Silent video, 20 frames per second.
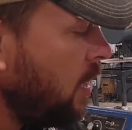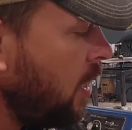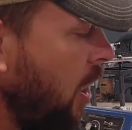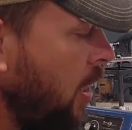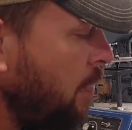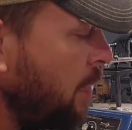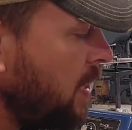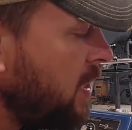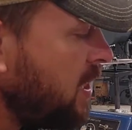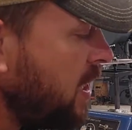
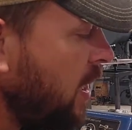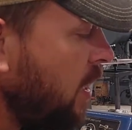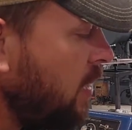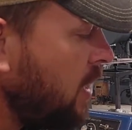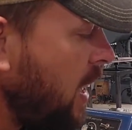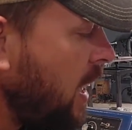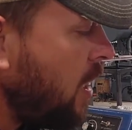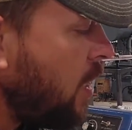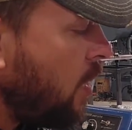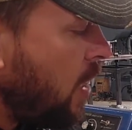up until
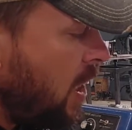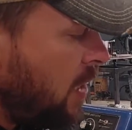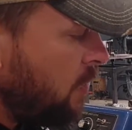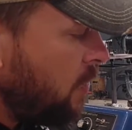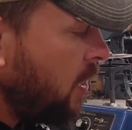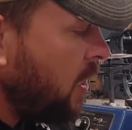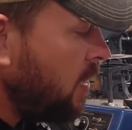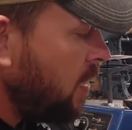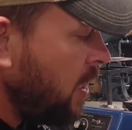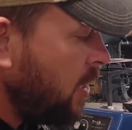now I've
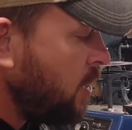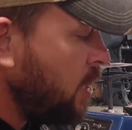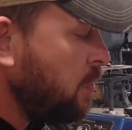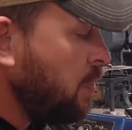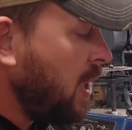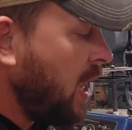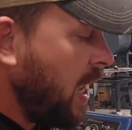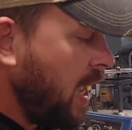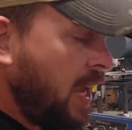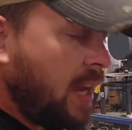run nothing
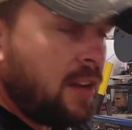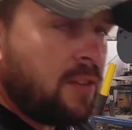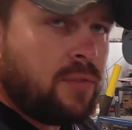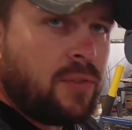but hand